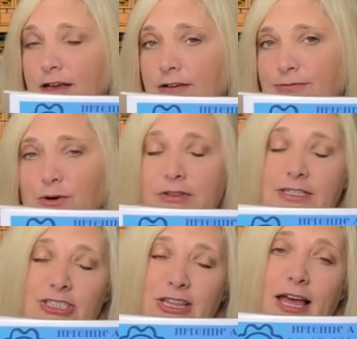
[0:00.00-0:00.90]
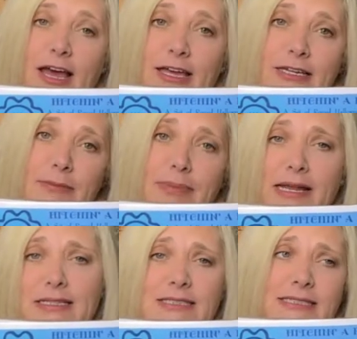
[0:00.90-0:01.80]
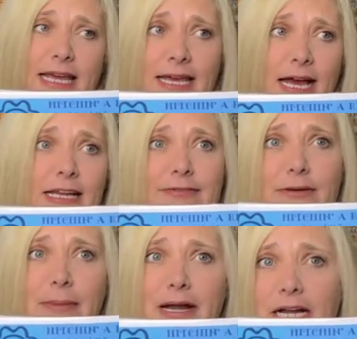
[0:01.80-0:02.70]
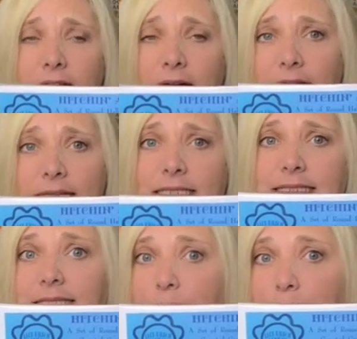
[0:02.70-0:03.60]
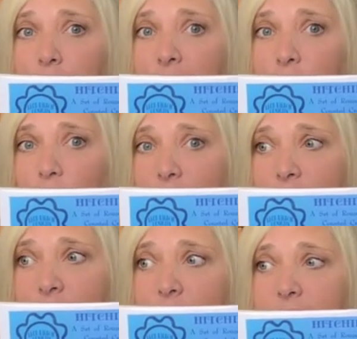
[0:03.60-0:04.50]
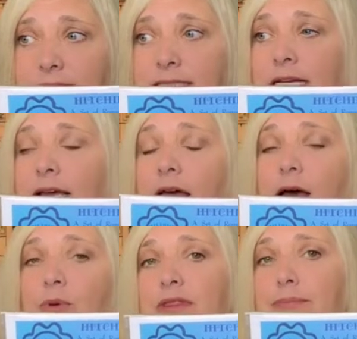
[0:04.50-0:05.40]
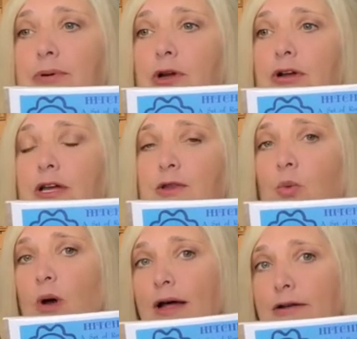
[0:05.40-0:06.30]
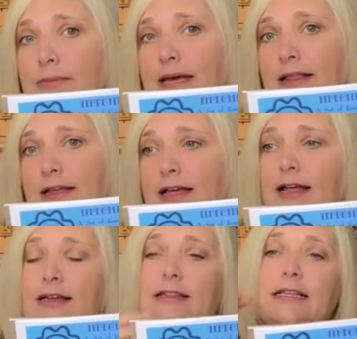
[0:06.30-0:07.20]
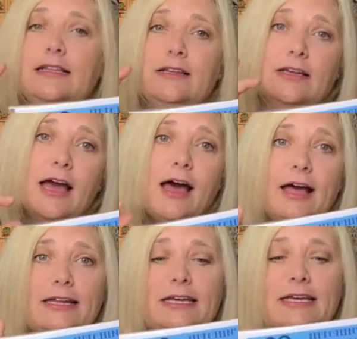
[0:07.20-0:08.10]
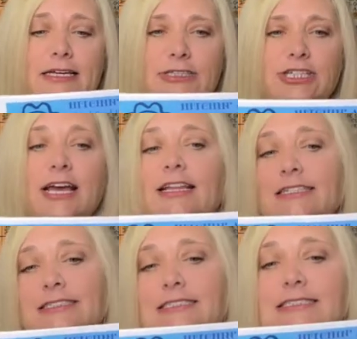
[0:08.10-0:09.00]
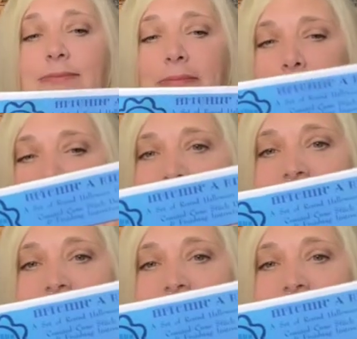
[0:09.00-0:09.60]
4th of July Independence Day kind of Americana summery ones uh, with the bird on the watermelon and the little cottage. This is my